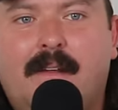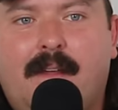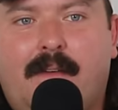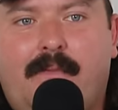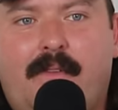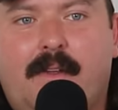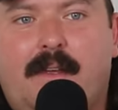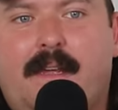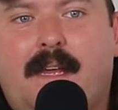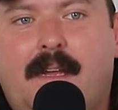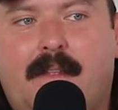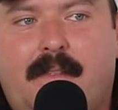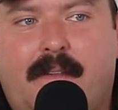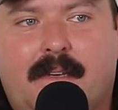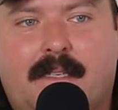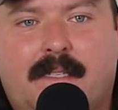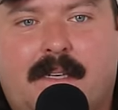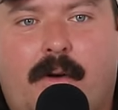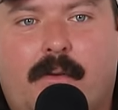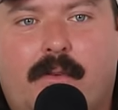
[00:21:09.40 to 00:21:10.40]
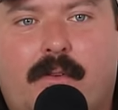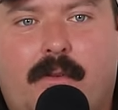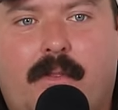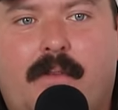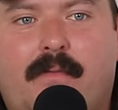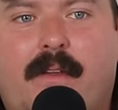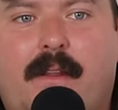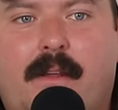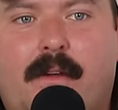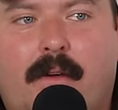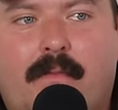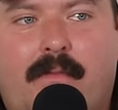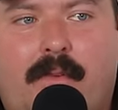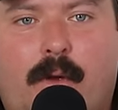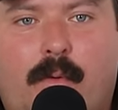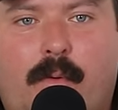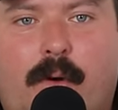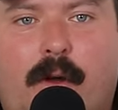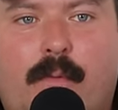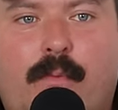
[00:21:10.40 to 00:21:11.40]
if you kick this, I'll do the video for
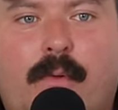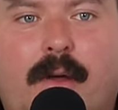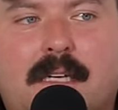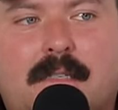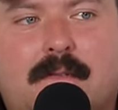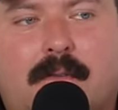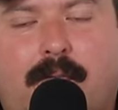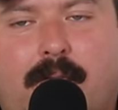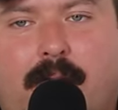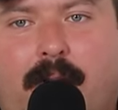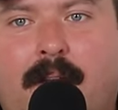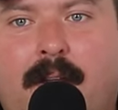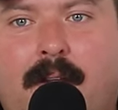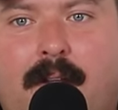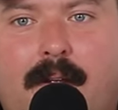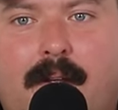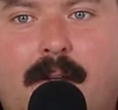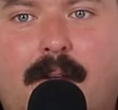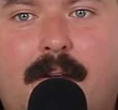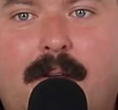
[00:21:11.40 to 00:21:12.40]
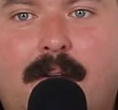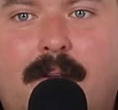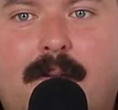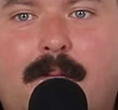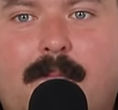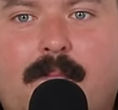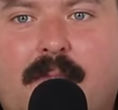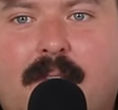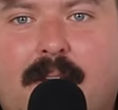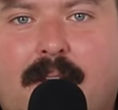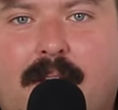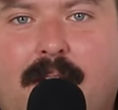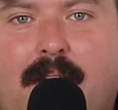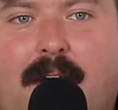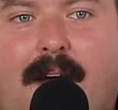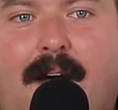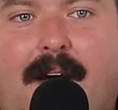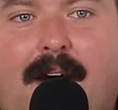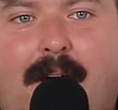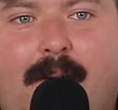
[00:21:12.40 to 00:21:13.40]
your workplace for free.
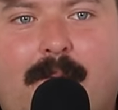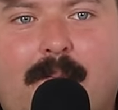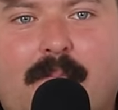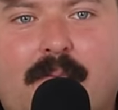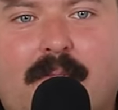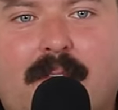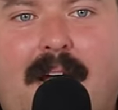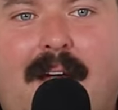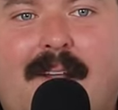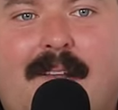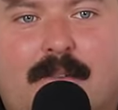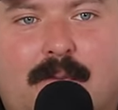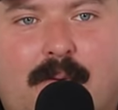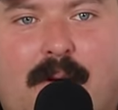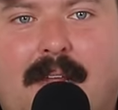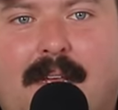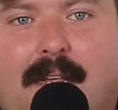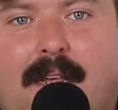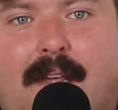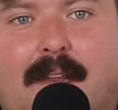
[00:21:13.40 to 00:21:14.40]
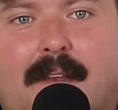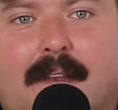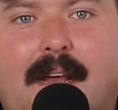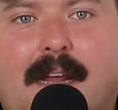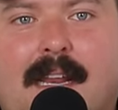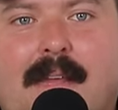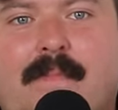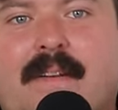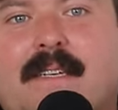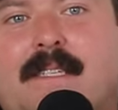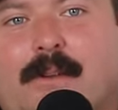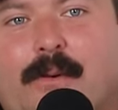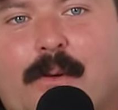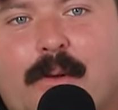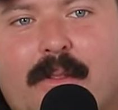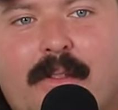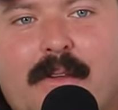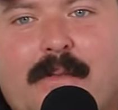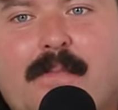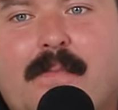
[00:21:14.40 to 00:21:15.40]
As he was running in, and he missed
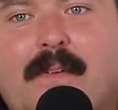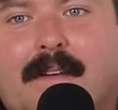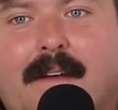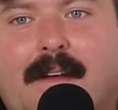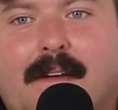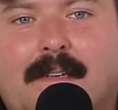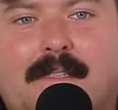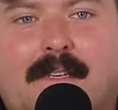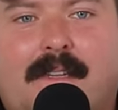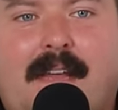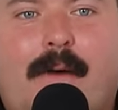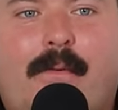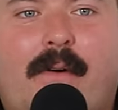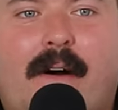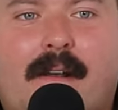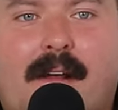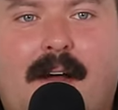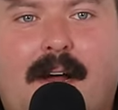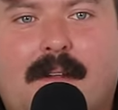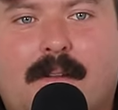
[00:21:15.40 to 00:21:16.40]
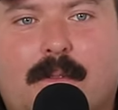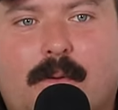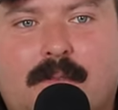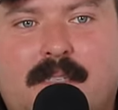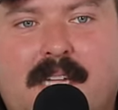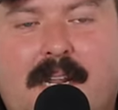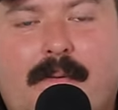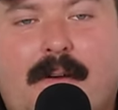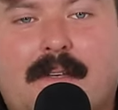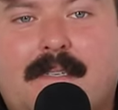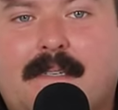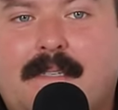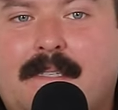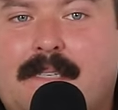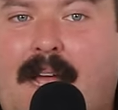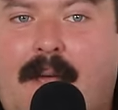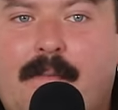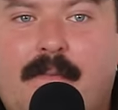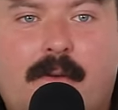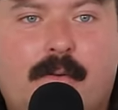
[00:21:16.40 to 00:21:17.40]
all of them. And so that one, I looked at him, I said,
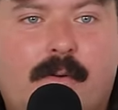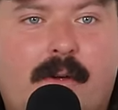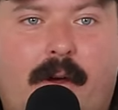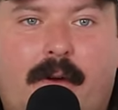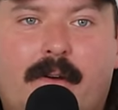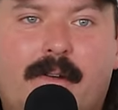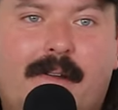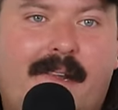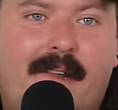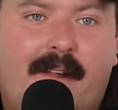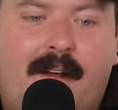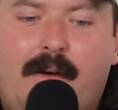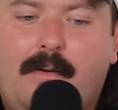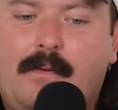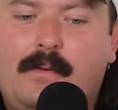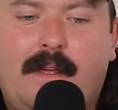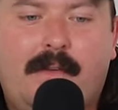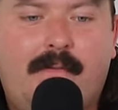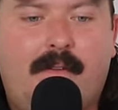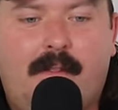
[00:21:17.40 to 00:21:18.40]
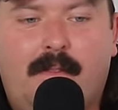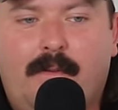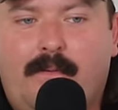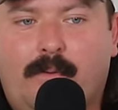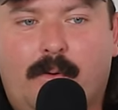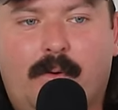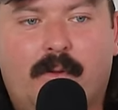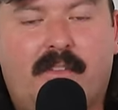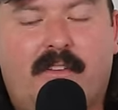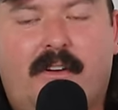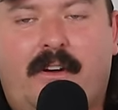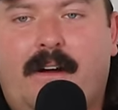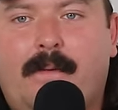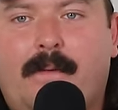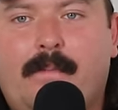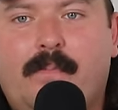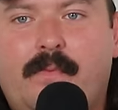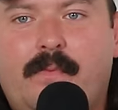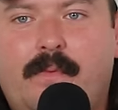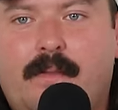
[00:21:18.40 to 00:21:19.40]
same deal goes. I'll give you the 4th
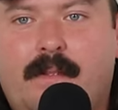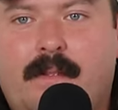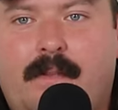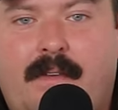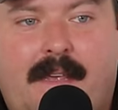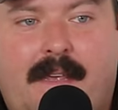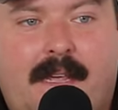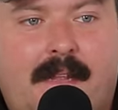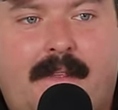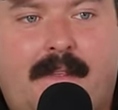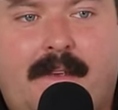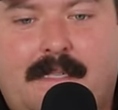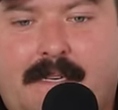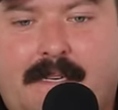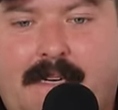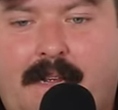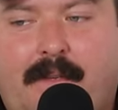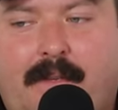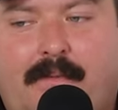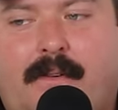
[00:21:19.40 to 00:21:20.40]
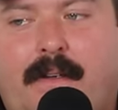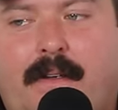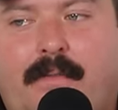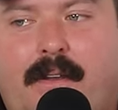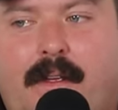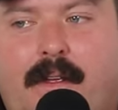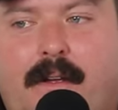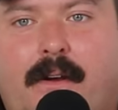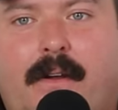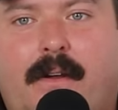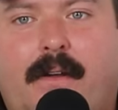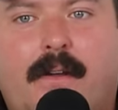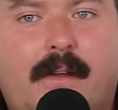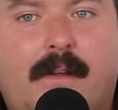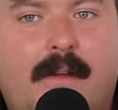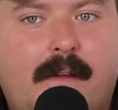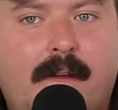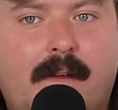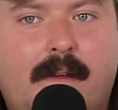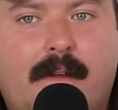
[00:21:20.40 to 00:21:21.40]
time. You kick this, you get your free video.
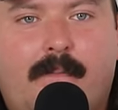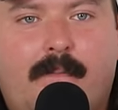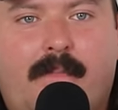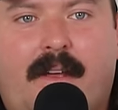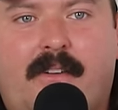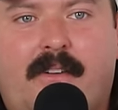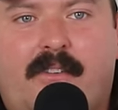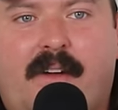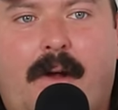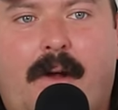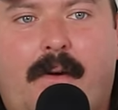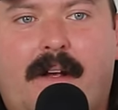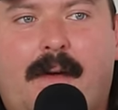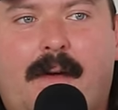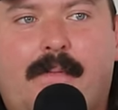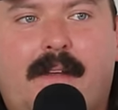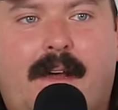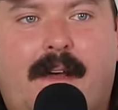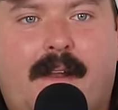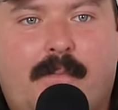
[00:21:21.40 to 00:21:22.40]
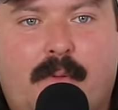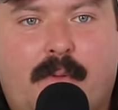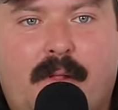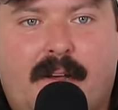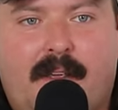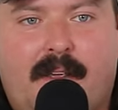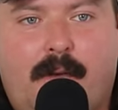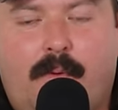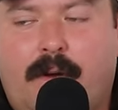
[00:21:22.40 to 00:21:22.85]
Me and Trey will come down and plug your